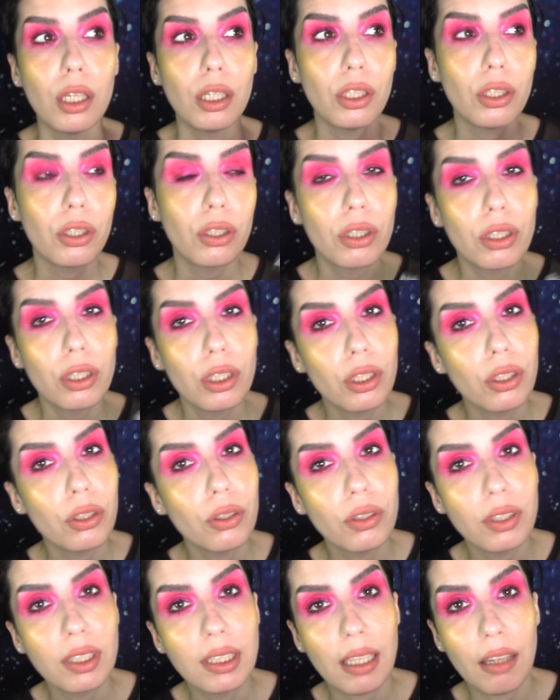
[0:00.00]
You could
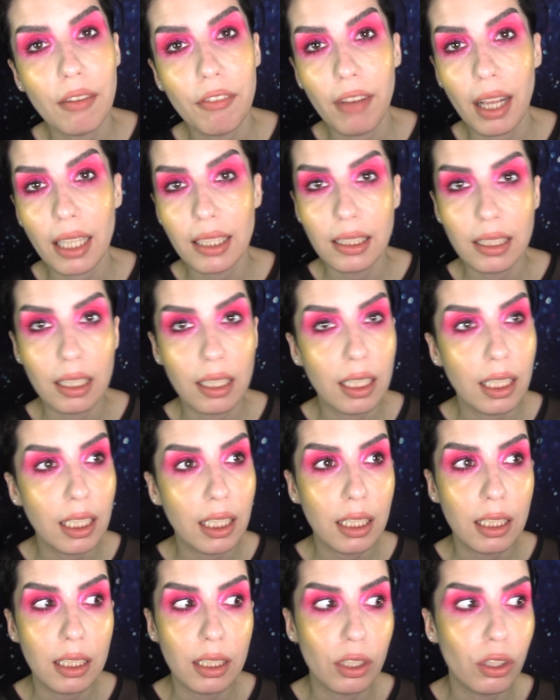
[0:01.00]
use
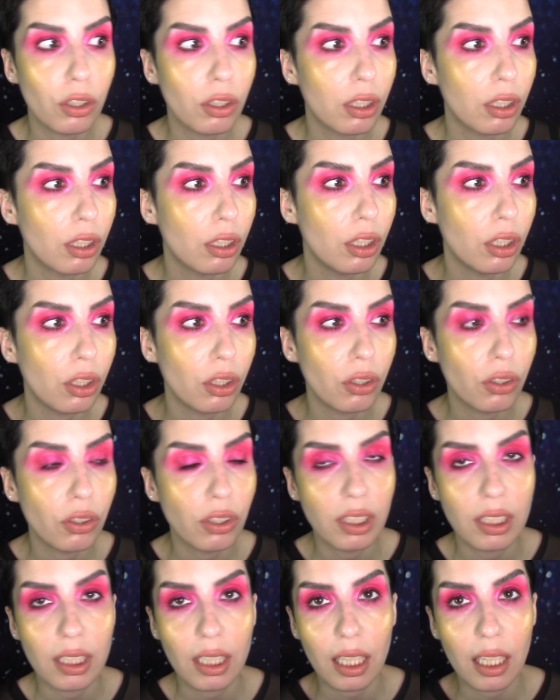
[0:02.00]
Vaseline, you could
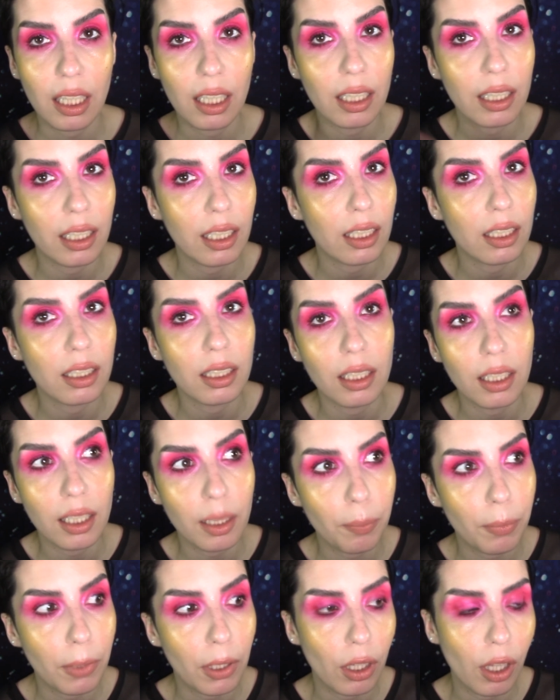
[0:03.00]
use clear
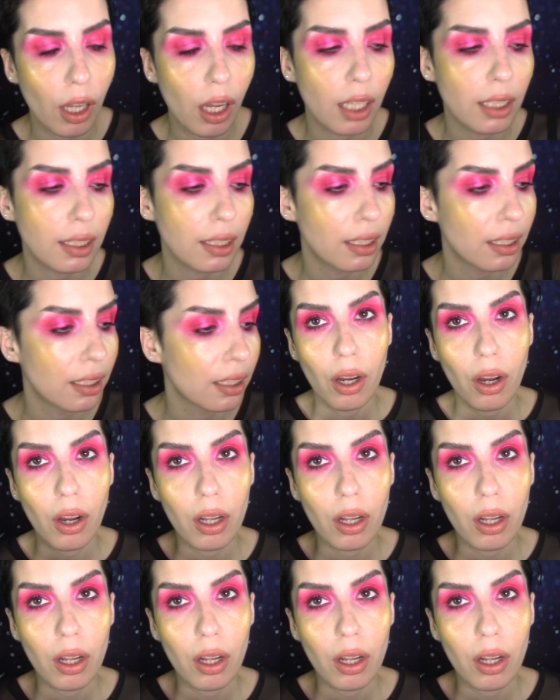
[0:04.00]
lip gloss.